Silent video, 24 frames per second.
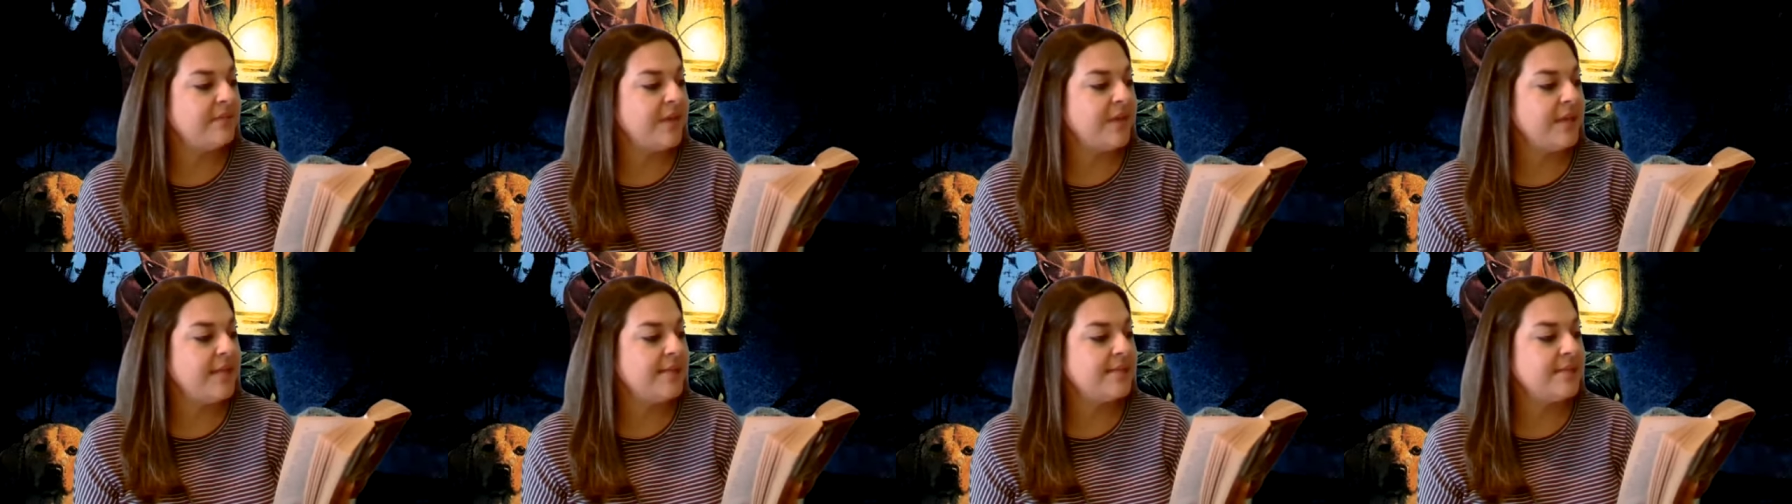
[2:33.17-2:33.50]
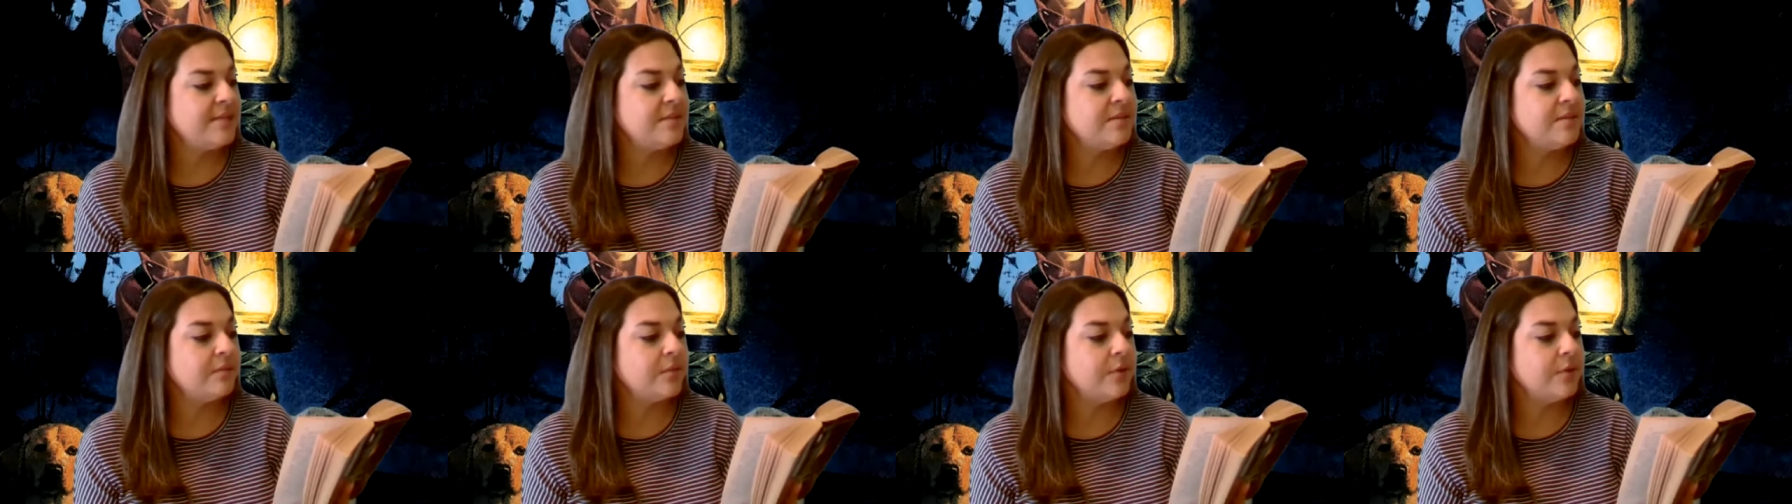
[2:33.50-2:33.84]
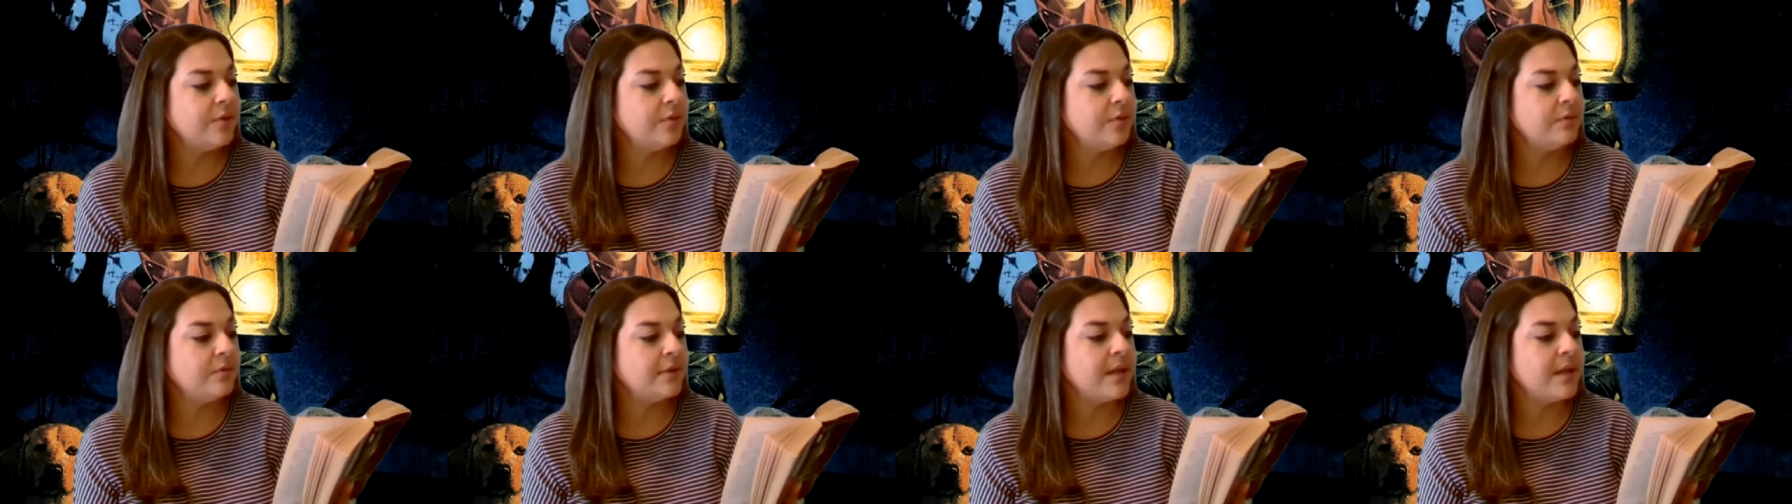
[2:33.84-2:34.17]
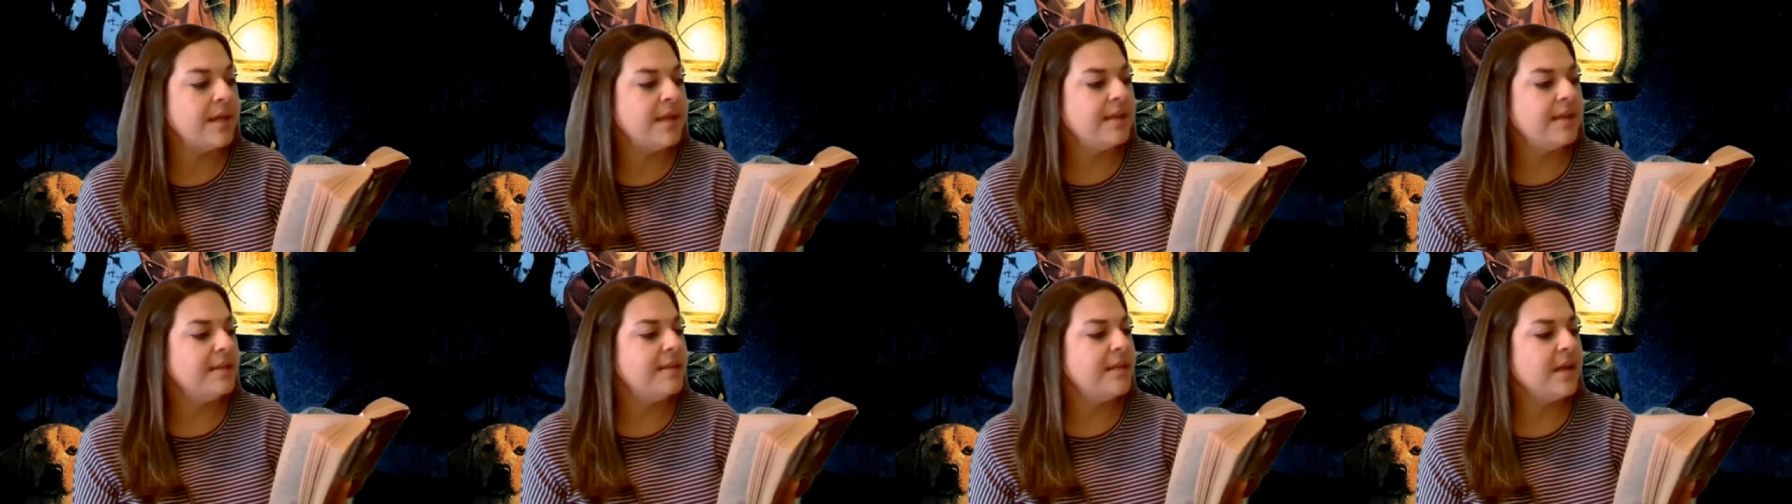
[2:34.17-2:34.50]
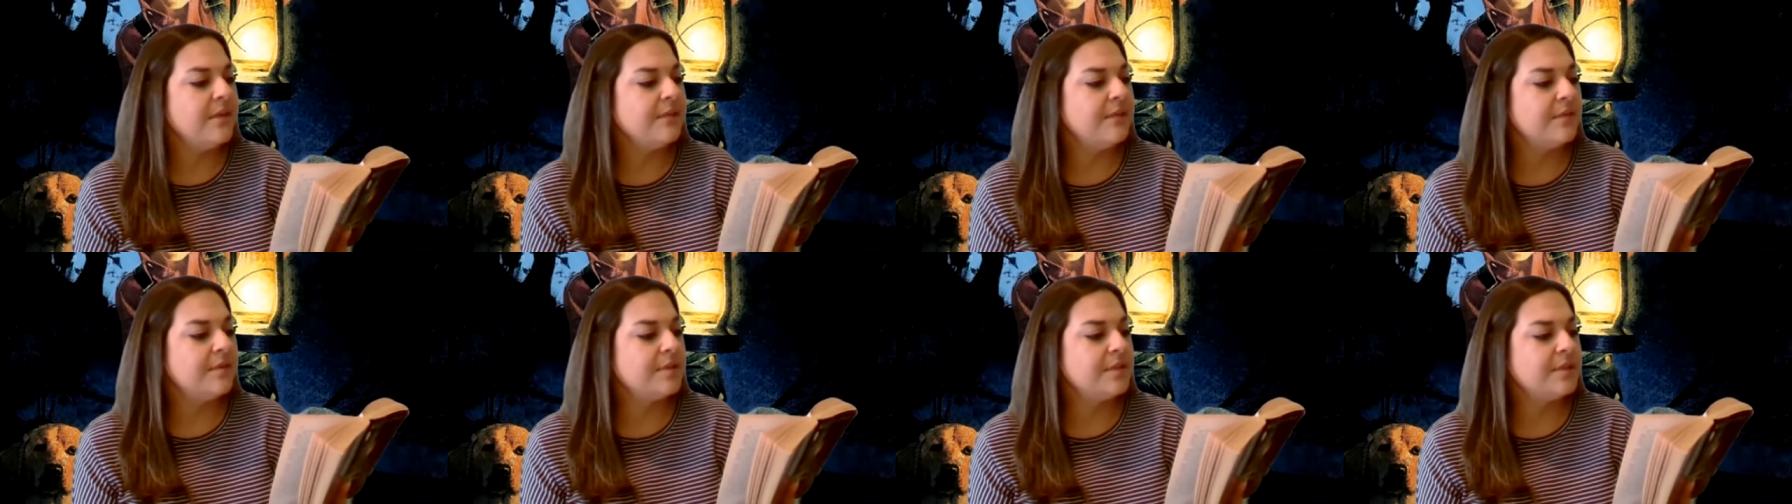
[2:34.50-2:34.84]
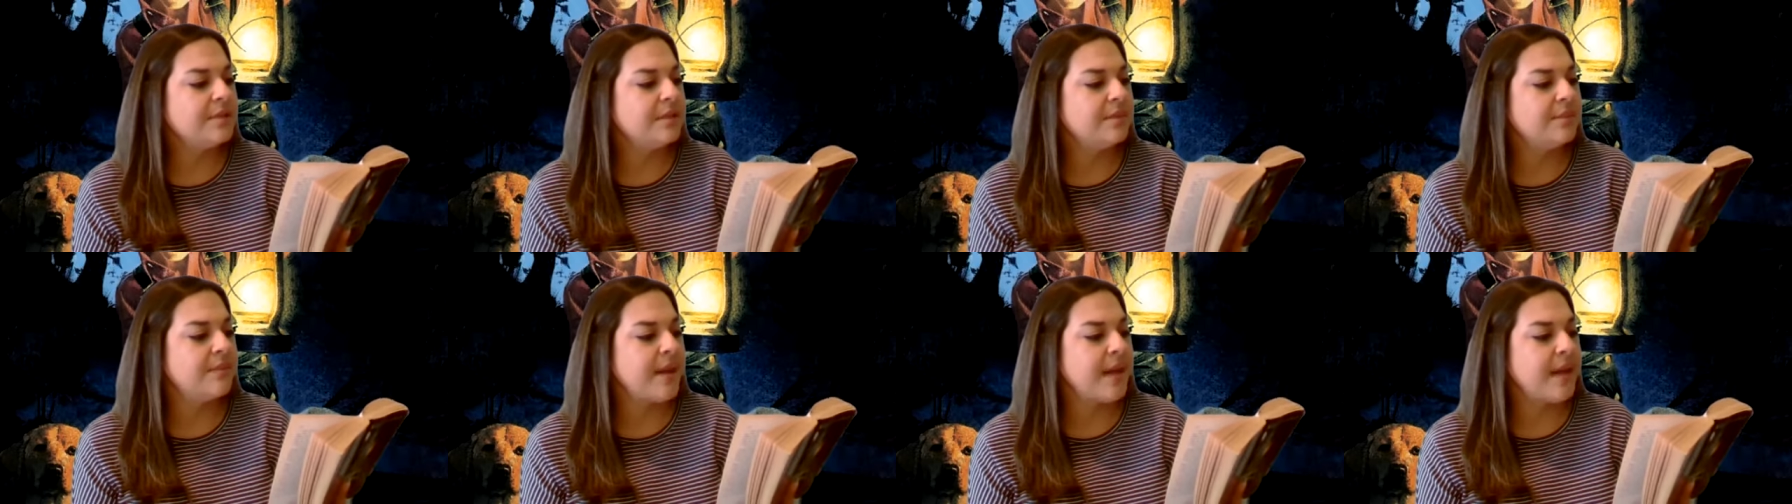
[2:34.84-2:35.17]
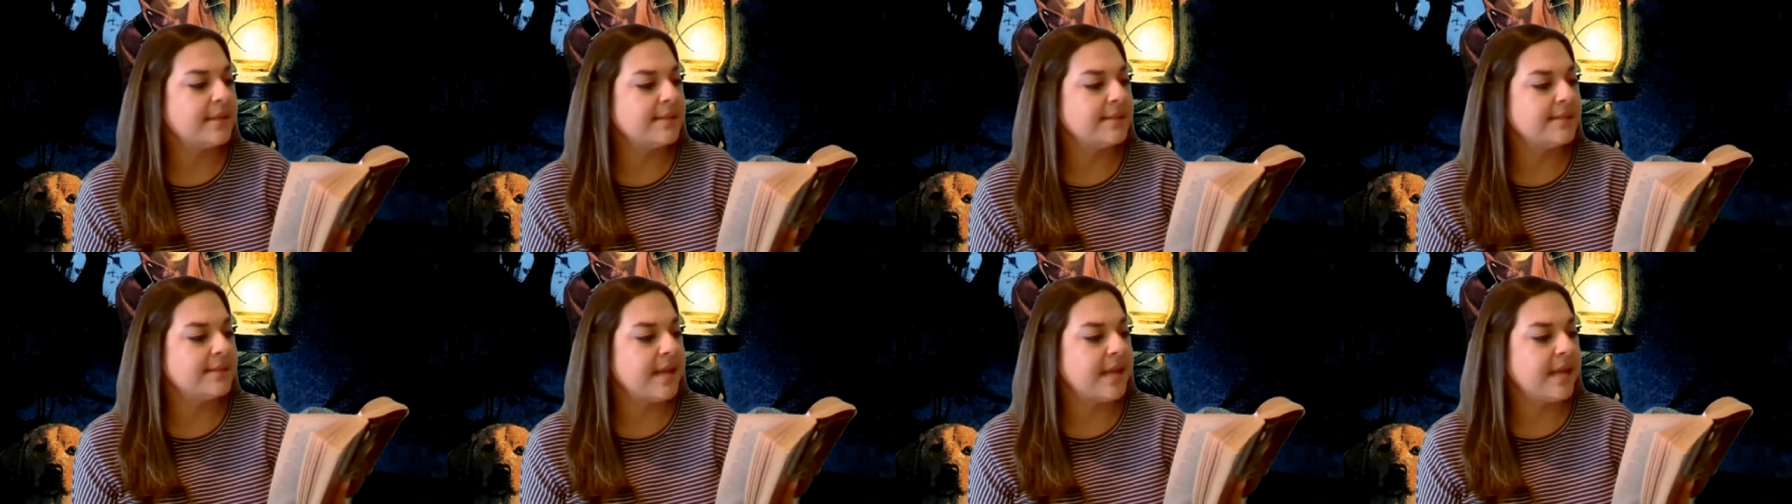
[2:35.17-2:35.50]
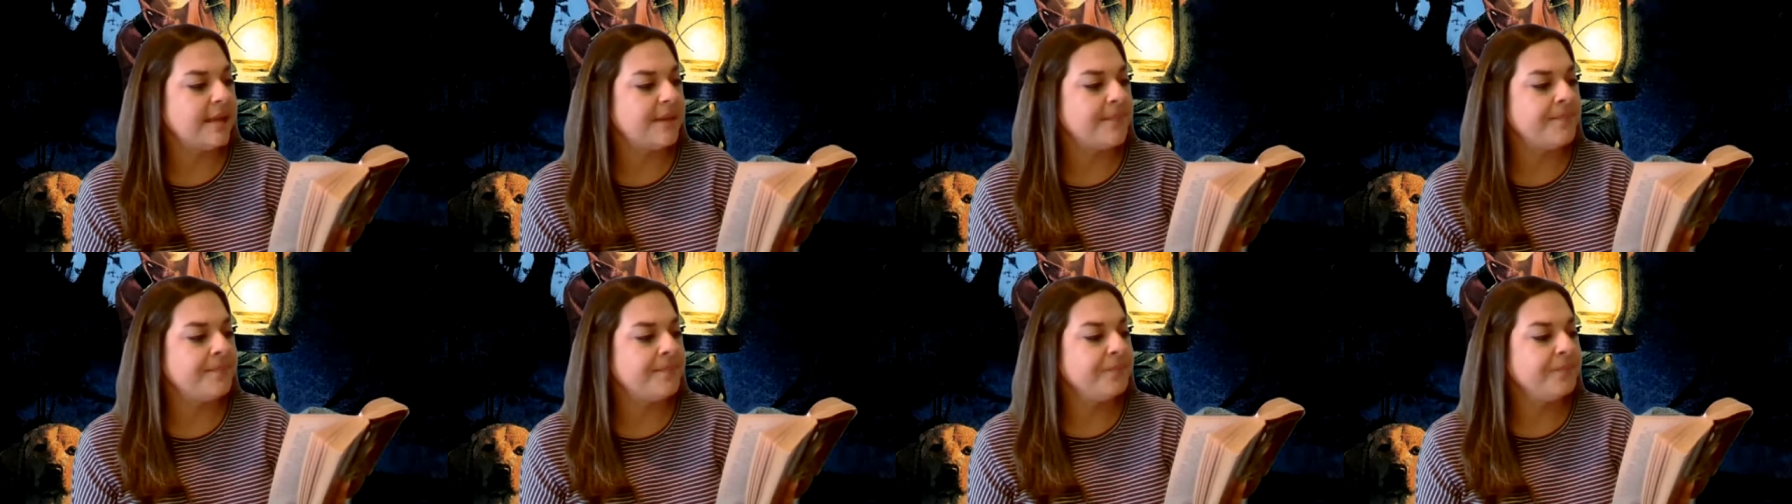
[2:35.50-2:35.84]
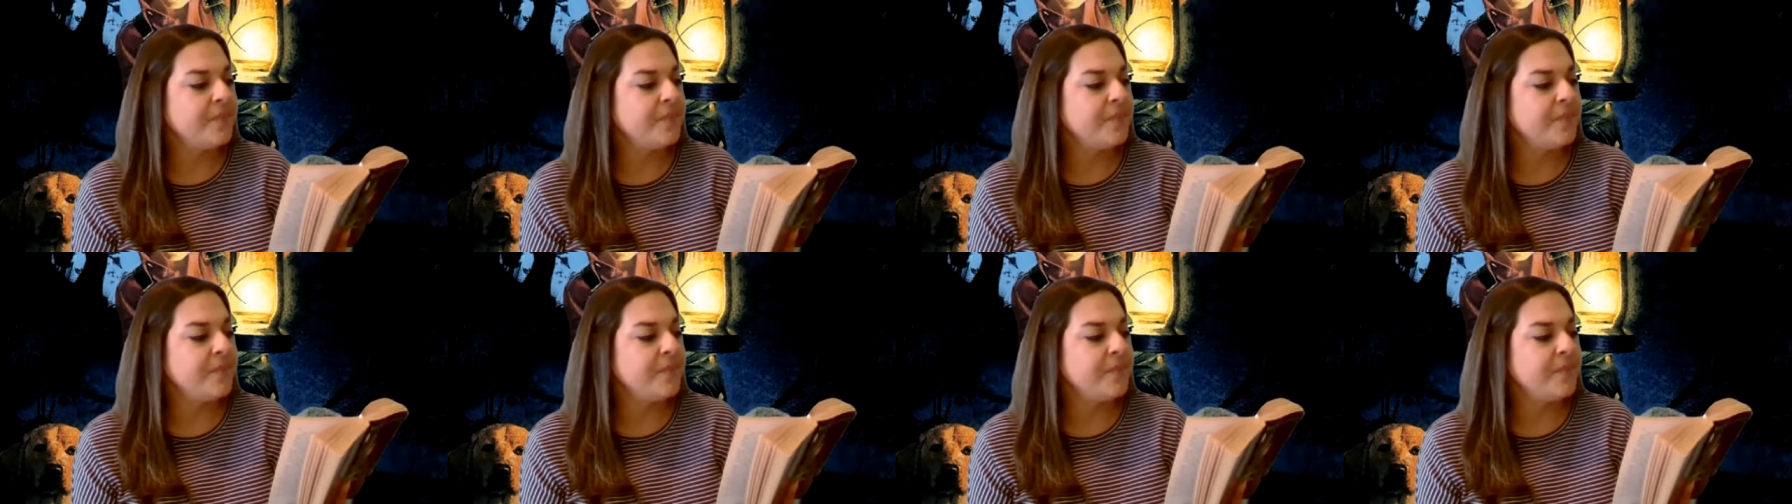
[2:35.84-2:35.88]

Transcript: facing the road, never to the back side.